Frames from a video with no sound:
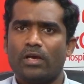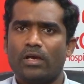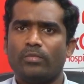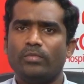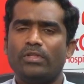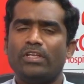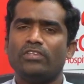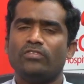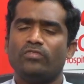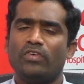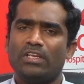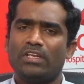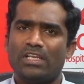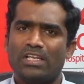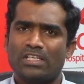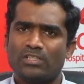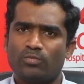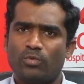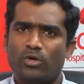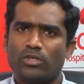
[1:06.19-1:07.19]
there is very
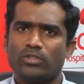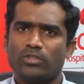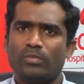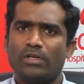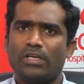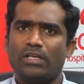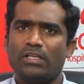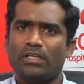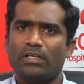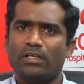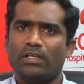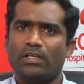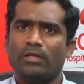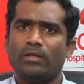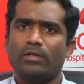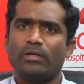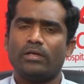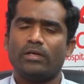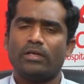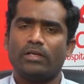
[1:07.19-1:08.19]
less possibility,
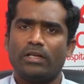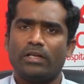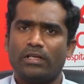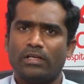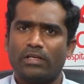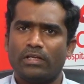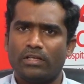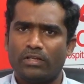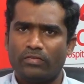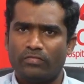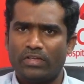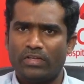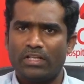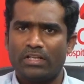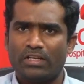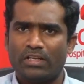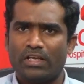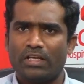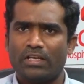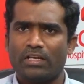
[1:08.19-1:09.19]

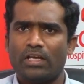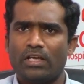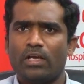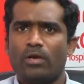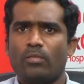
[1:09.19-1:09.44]
very rare